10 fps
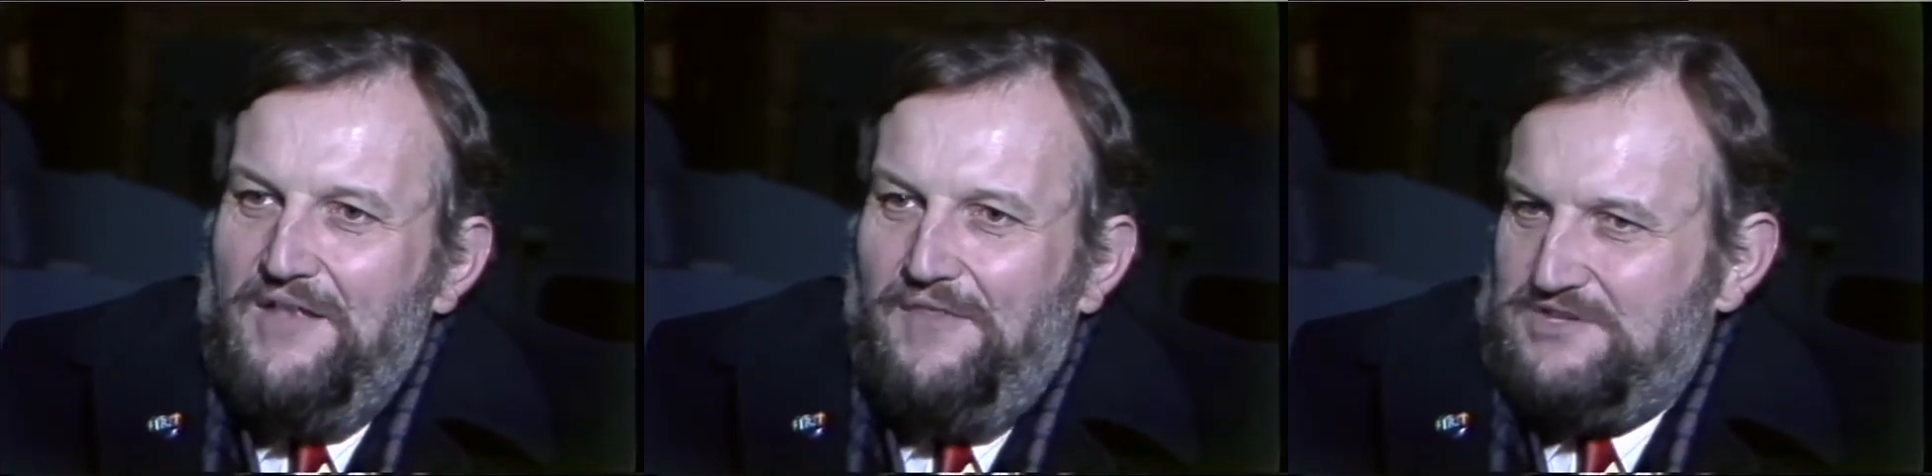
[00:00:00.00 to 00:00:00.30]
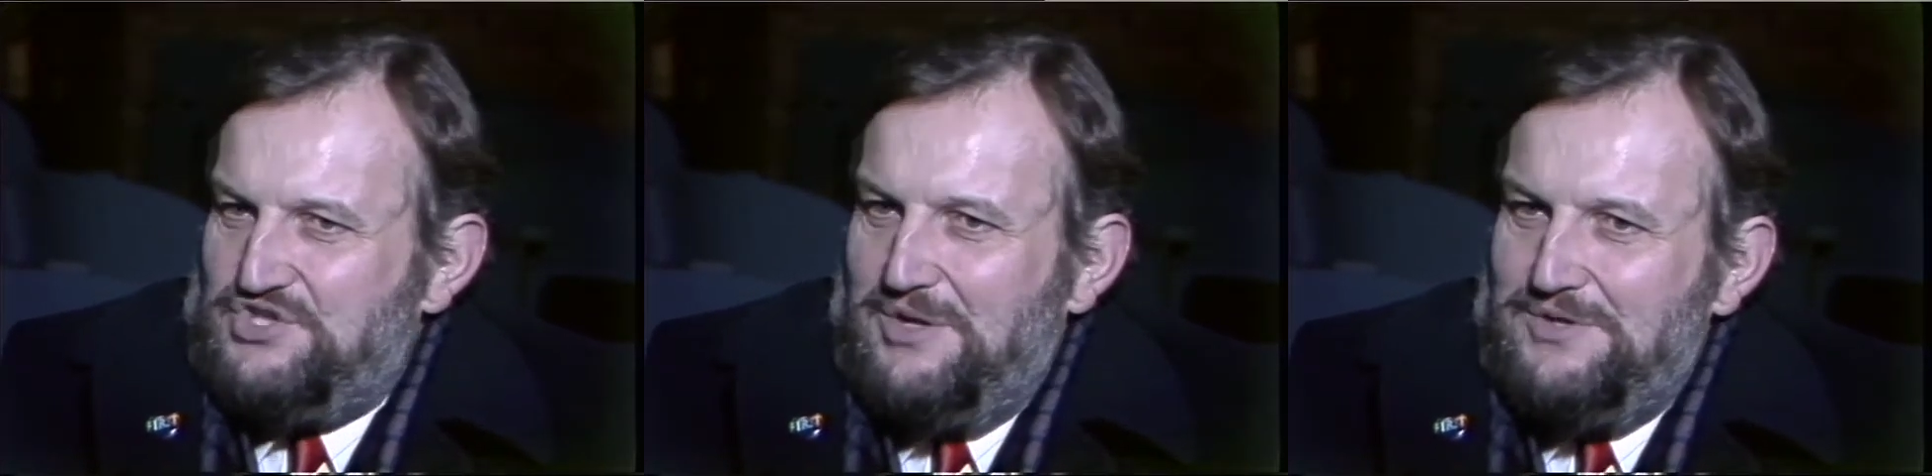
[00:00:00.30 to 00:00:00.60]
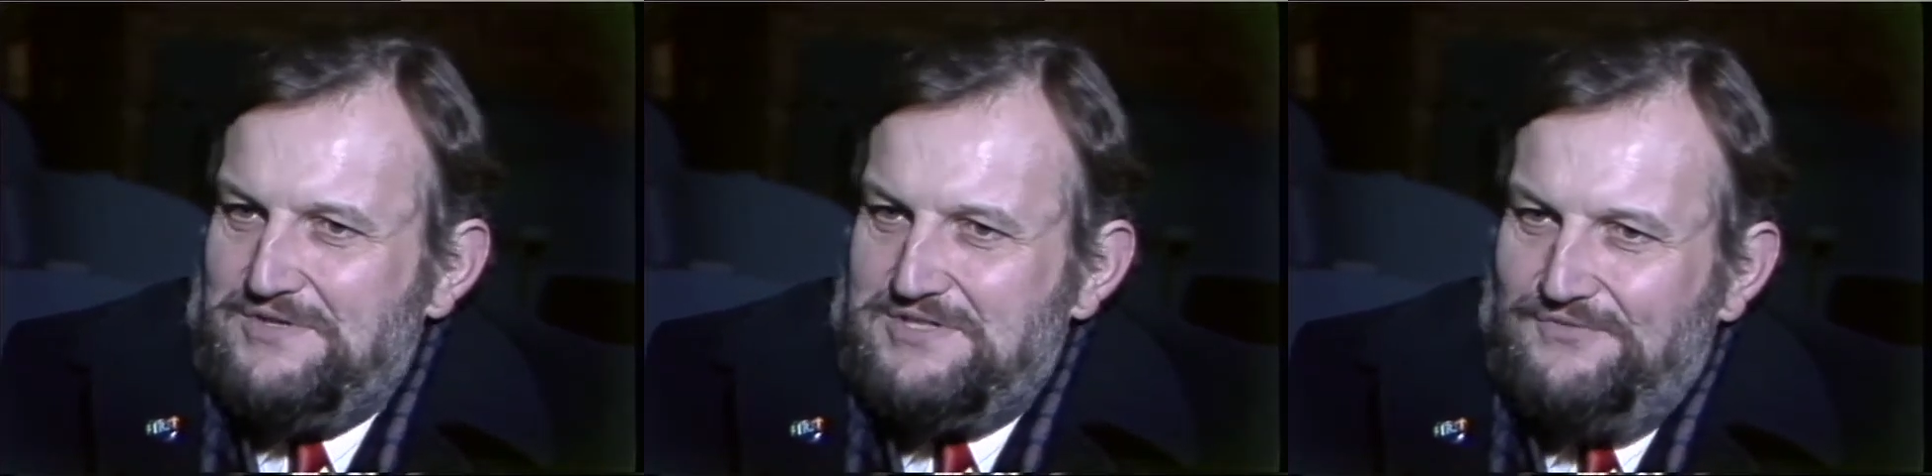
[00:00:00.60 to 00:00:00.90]
There's a show
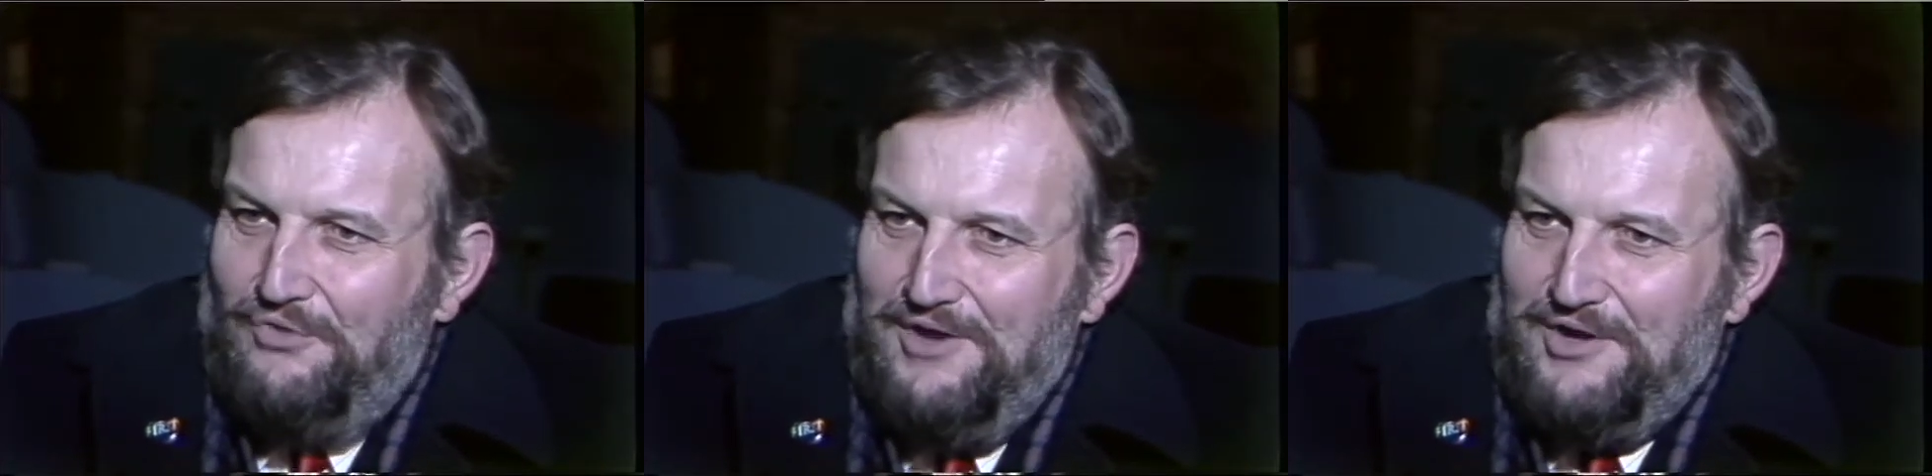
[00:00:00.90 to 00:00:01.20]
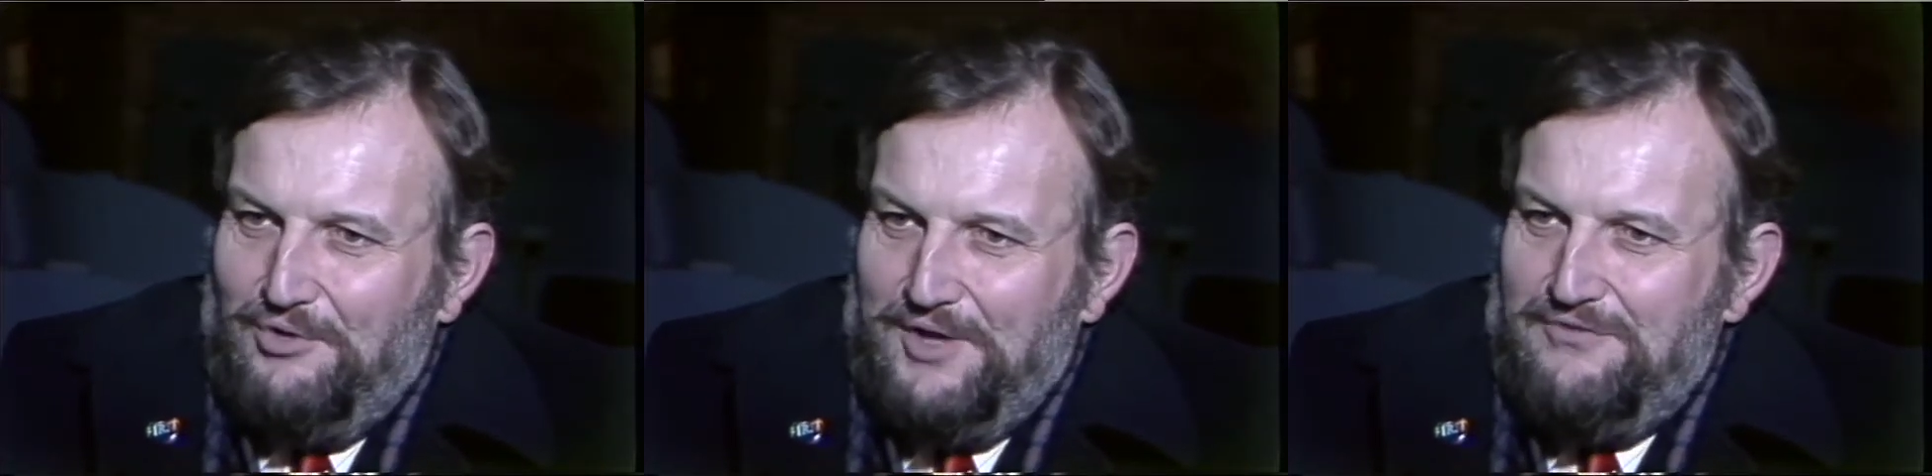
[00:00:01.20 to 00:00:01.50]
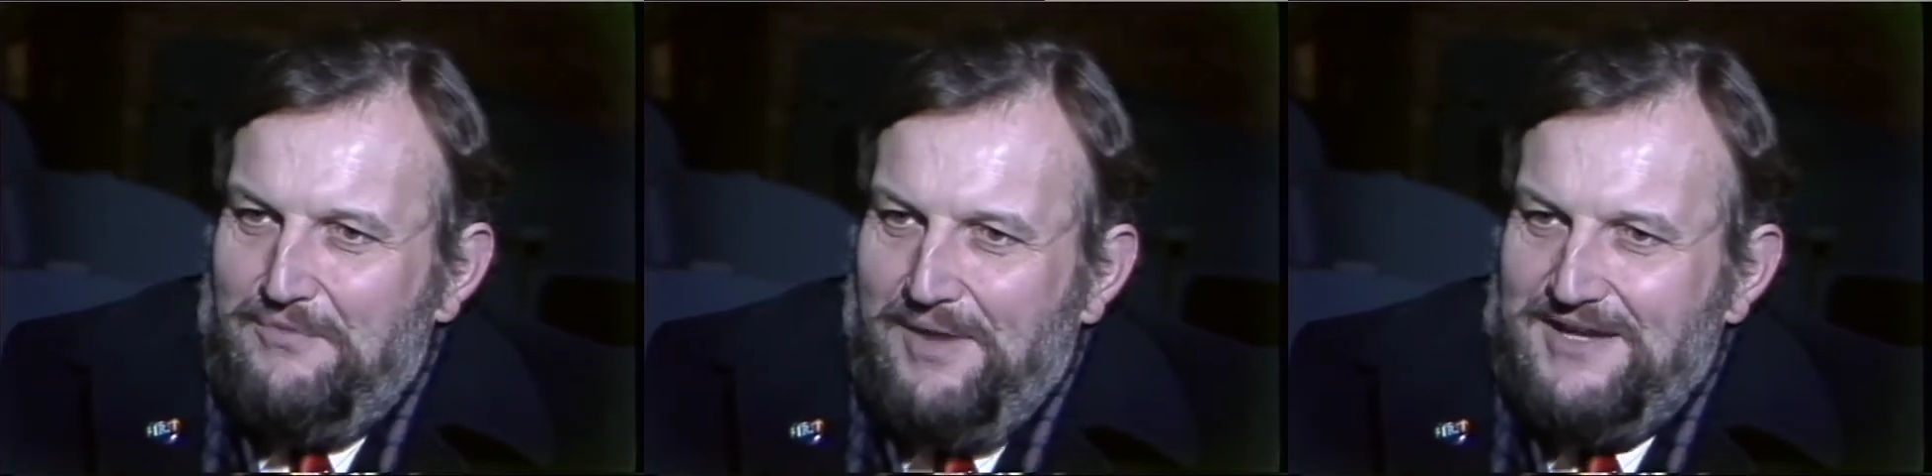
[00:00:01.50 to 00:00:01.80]
at the Savoy called
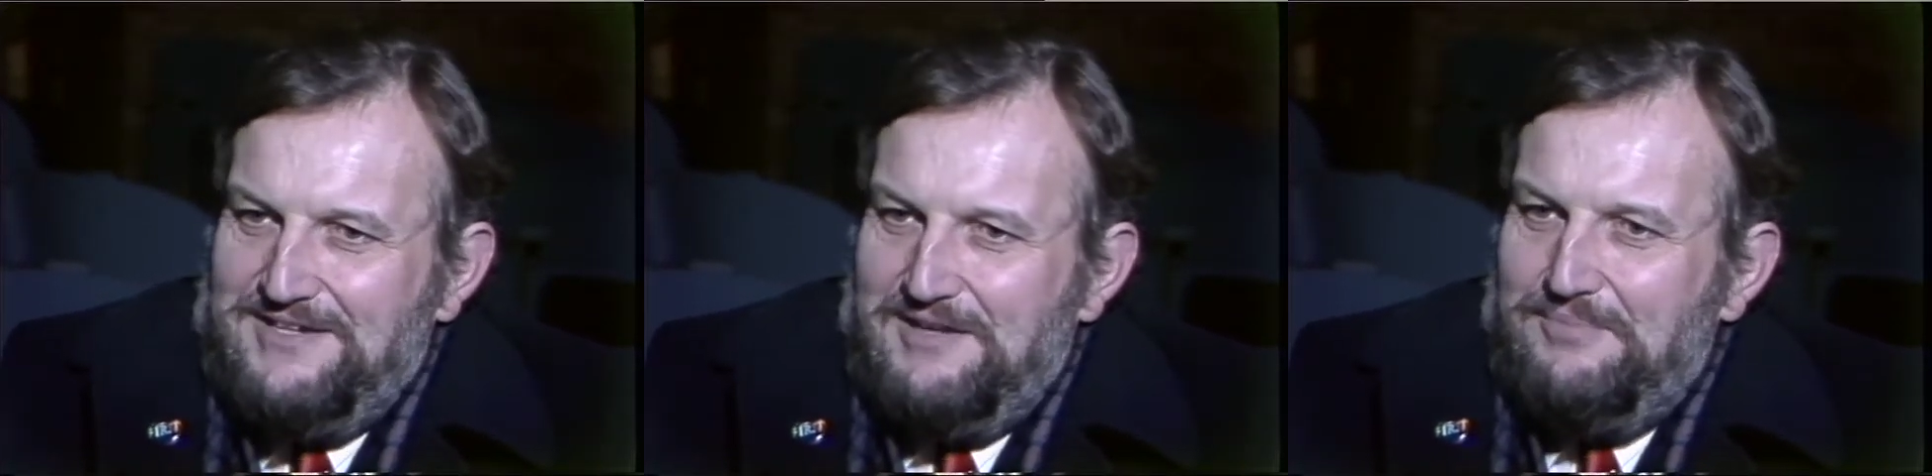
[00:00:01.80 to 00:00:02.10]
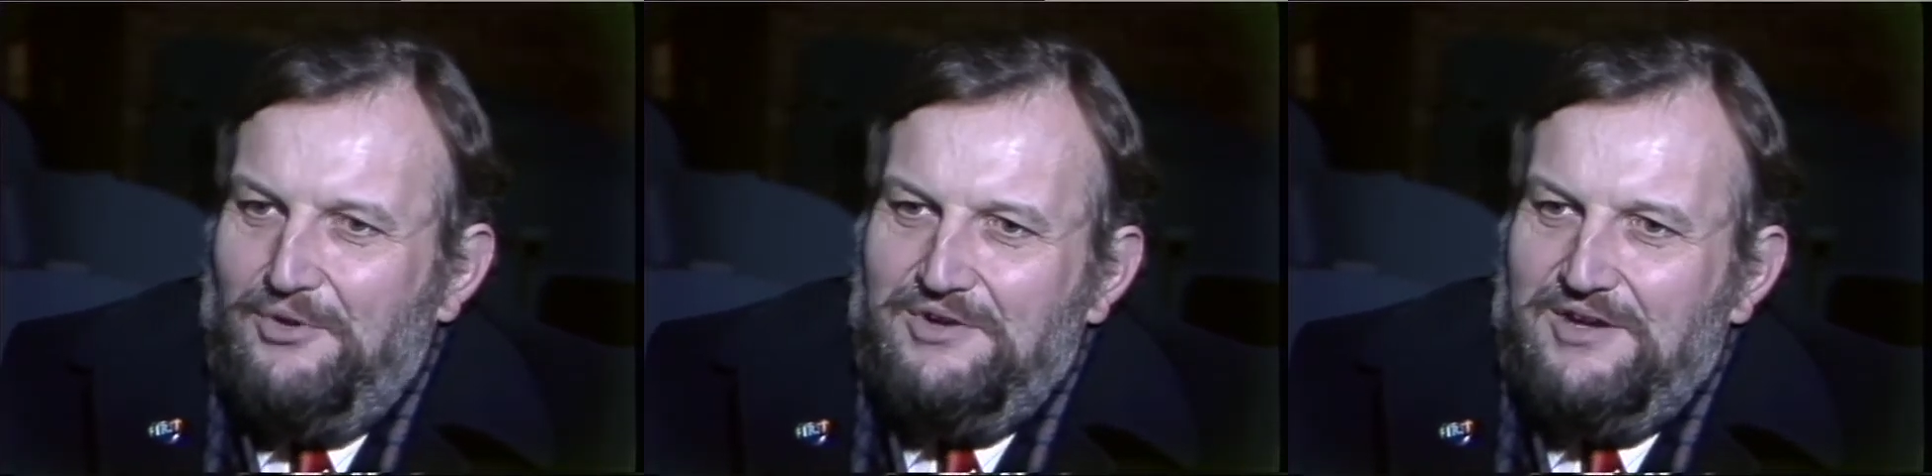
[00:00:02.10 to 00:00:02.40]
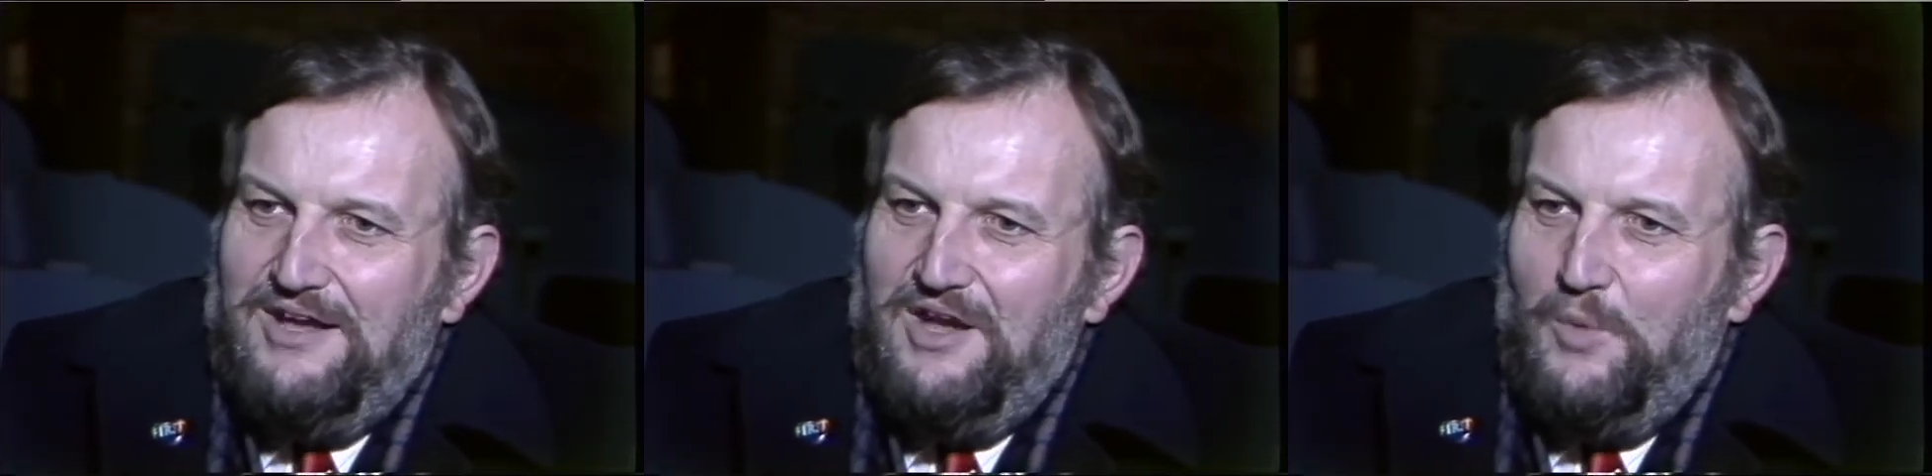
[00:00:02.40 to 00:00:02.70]
Over My Dead Body,